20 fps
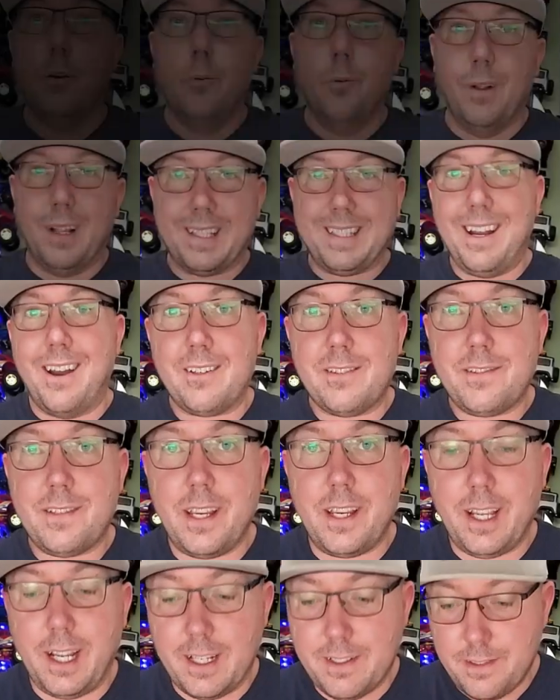Well, I gotta
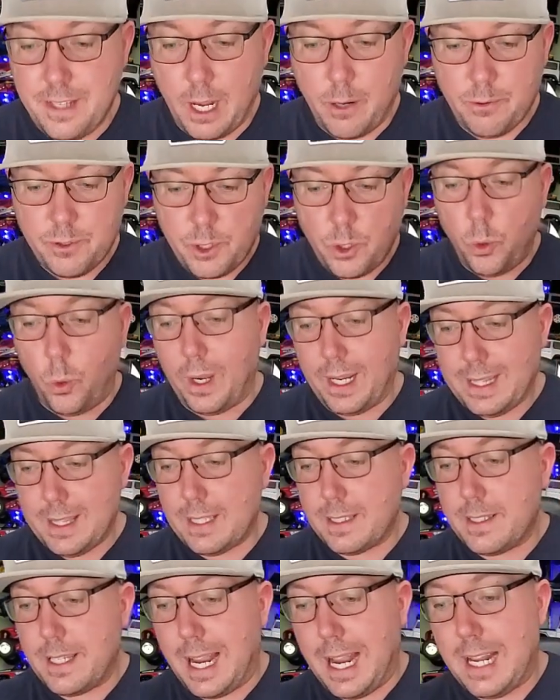say, guys, that was quite
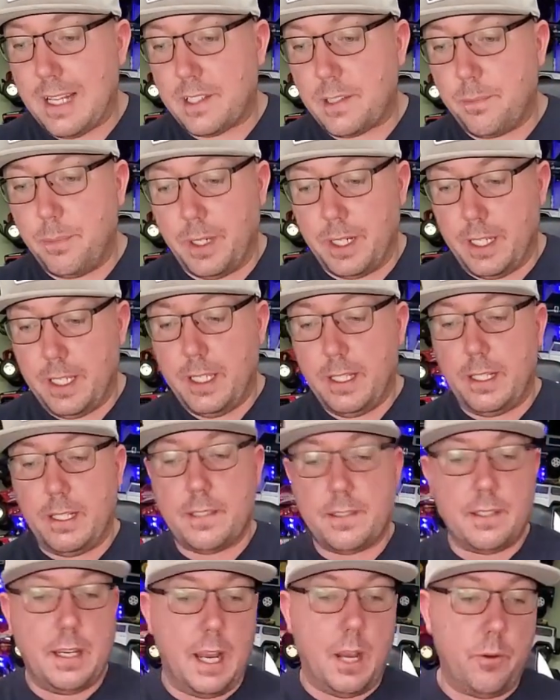the task, but it
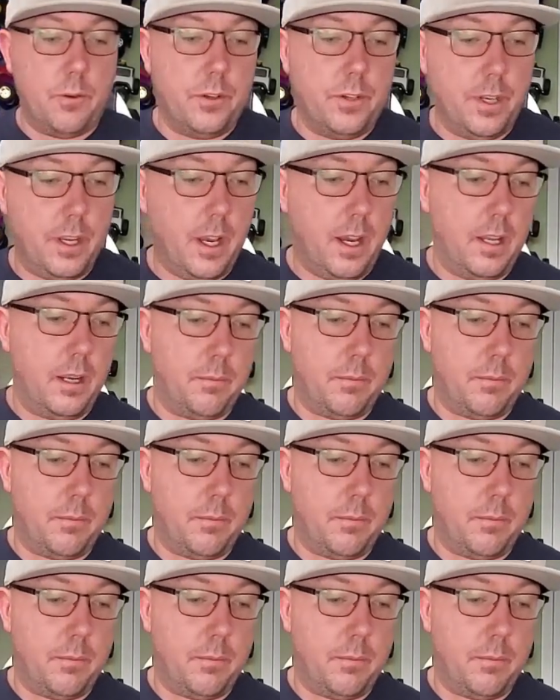is now done.